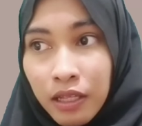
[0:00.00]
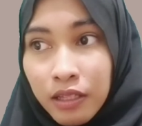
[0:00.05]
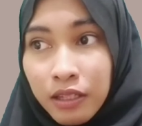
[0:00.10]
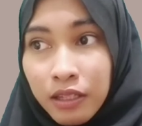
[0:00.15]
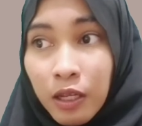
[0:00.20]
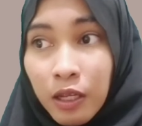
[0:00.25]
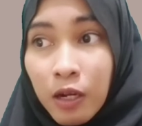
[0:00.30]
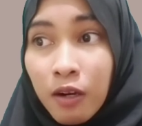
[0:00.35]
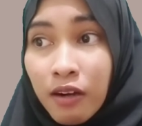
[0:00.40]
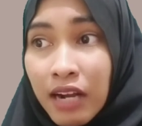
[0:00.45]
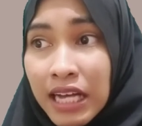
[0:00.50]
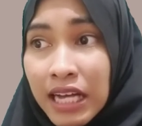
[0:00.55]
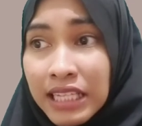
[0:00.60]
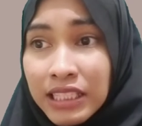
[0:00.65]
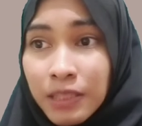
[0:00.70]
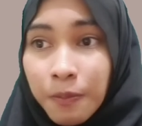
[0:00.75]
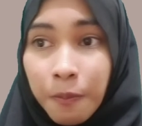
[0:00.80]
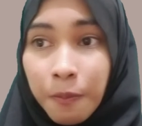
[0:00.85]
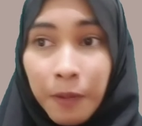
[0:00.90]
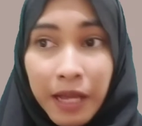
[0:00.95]
the
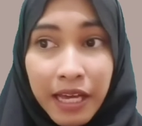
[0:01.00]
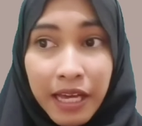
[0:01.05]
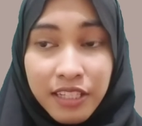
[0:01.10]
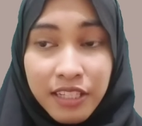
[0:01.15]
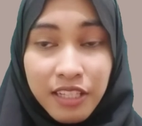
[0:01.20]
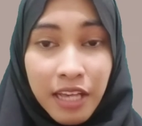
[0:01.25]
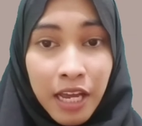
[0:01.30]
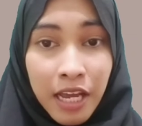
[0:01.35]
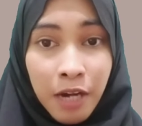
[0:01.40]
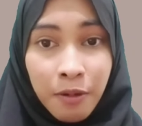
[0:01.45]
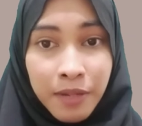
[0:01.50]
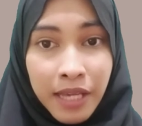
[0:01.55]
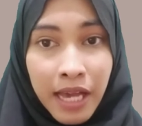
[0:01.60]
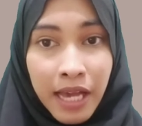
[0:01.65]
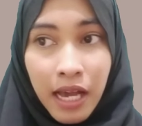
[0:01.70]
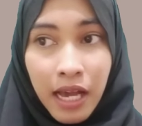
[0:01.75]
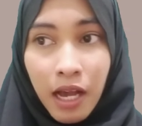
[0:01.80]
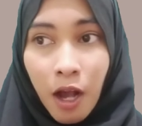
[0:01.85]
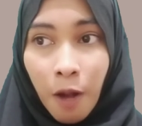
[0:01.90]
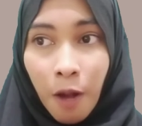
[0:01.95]
grass plant
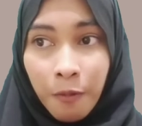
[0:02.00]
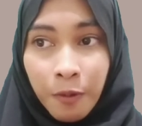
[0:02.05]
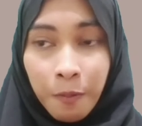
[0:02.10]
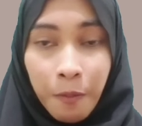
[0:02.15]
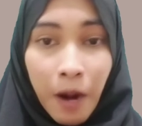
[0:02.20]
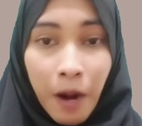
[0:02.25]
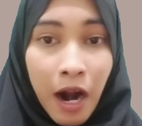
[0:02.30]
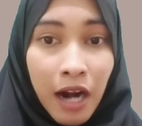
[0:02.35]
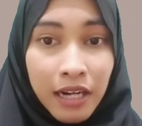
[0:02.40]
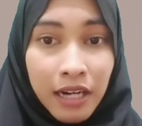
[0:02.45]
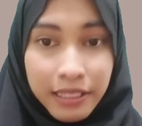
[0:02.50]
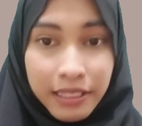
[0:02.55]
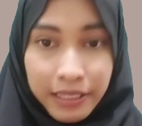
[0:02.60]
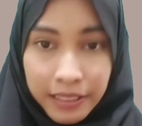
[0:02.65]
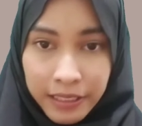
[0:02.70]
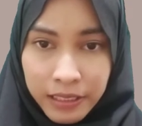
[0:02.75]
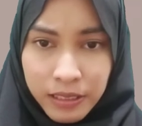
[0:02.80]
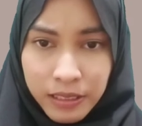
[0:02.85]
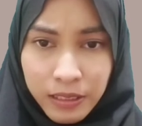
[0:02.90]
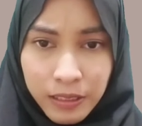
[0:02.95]
area of the park
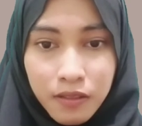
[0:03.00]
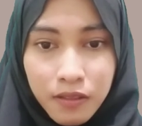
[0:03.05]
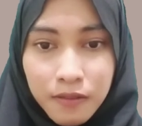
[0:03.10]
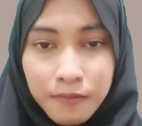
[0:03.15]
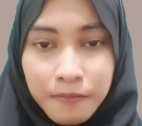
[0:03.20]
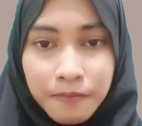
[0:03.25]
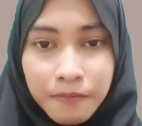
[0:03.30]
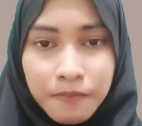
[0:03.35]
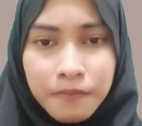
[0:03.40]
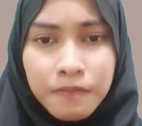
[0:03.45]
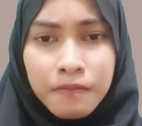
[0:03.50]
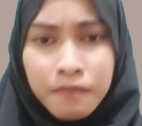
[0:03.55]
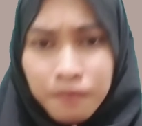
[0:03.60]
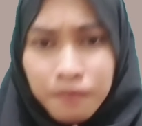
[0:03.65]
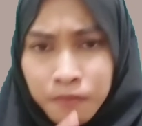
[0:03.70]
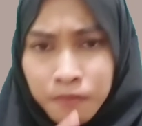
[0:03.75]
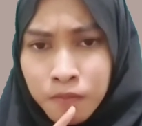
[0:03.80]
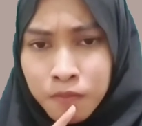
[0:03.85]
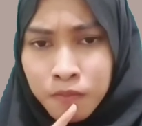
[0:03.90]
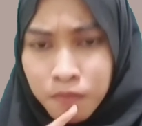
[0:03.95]
is...
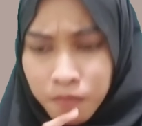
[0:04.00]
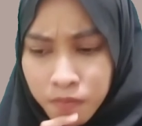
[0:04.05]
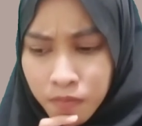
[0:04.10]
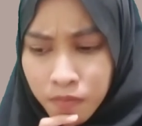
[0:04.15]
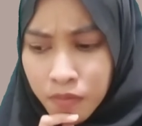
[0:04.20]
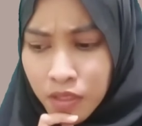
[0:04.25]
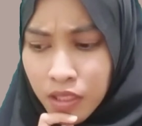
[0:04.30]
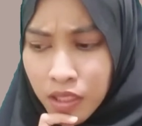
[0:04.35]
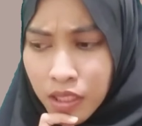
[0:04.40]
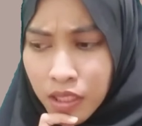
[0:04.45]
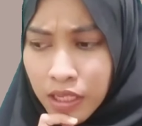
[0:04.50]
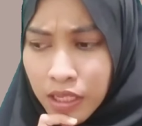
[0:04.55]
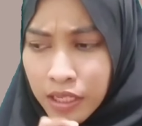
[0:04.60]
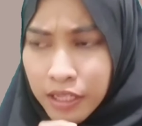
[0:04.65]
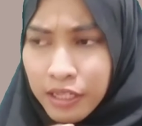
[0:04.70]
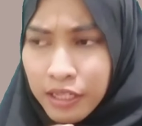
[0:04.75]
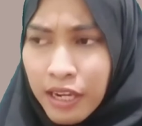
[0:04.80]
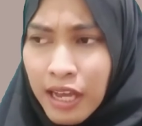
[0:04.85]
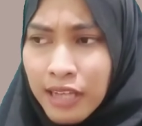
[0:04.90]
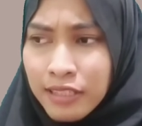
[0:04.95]

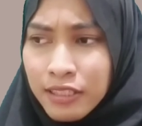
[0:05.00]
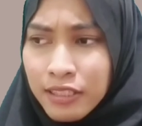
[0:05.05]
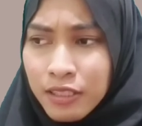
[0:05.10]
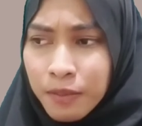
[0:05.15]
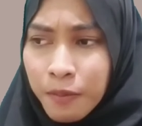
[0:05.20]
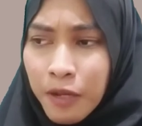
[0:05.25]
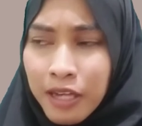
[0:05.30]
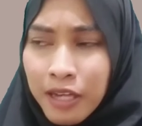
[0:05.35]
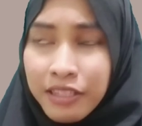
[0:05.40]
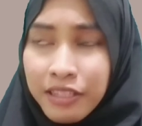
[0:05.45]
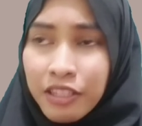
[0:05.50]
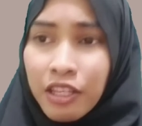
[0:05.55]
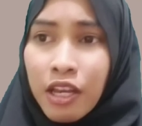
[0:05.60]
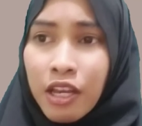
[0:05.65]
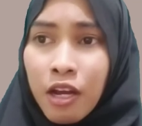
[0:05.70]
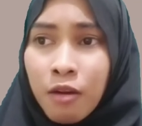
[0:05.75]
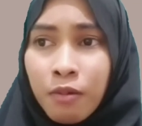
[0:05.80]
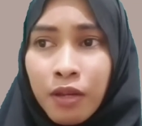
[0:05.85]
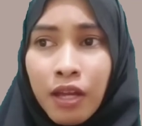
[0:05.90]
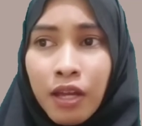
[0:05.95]
It asks about
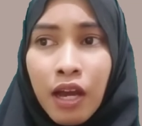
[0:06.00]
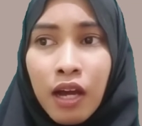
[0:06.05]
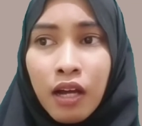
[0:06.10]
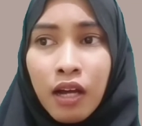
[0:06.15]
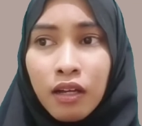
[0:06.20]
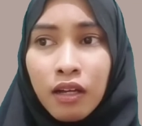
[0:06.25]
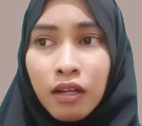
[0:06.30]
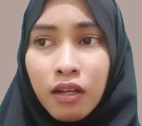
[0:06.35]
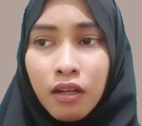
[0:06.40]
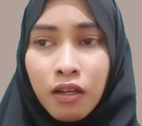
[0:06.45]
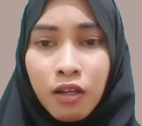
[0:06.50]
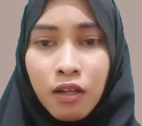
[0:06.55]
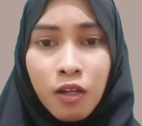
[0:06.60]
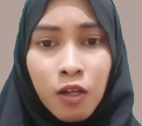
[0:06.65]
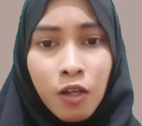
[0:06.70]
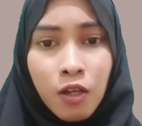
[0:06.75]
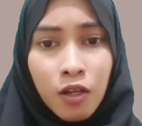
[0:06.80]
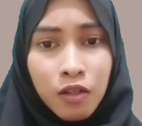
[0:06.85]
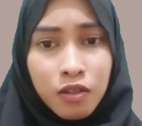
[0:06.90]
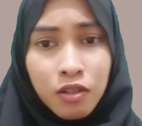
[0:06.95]
the area.
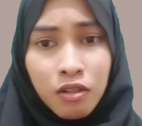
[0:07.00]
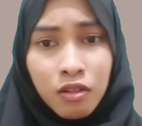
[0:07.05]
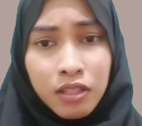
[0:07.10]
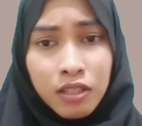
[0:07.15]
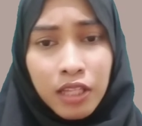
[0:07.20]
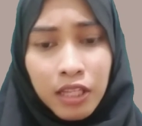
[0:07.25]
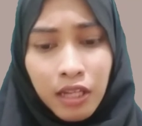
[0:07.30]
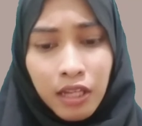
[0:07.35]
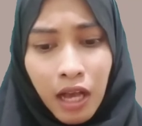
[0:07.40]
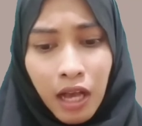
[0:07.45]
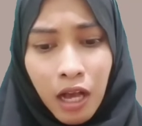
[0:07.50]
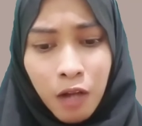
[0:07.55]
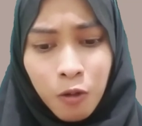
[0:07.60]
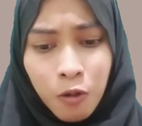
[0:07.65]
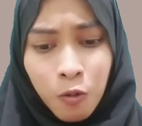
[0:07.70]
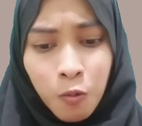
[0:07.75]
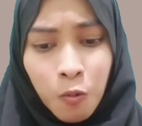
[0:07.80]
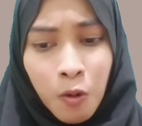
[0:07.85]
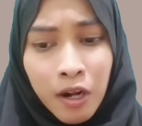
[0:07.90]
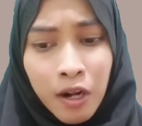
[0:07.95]
Do you think
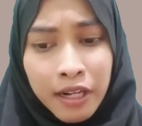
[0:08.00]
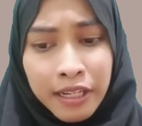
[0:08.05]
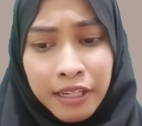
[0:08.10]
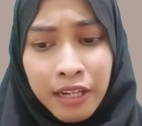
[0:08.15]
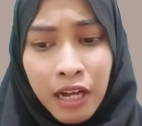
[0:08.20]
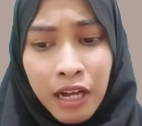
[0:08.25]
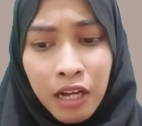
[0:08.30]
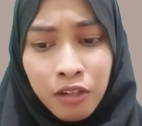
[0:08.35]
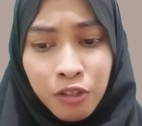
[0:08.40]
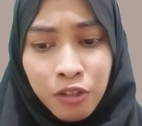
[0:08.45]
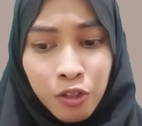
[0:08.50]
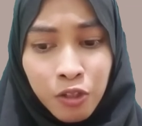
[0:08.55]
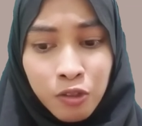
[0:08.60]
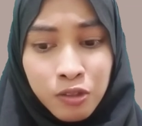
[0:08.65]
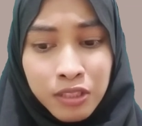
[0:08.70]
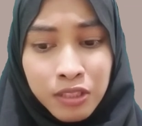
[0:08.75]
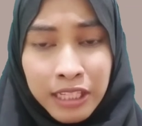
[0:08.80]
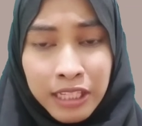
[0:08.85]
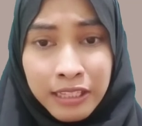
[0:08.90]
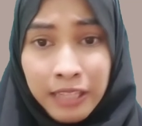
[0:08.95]
I could work it out
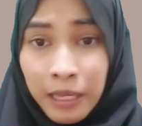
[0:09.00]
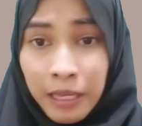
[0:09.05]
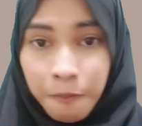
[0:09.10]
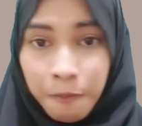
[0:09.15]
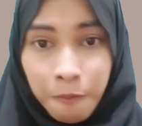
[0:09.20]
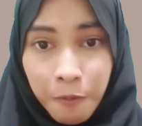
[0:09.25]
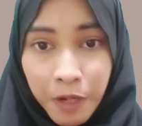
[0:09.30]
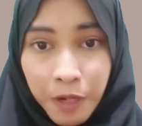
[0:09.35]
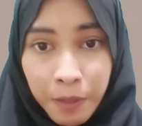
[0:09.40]
using that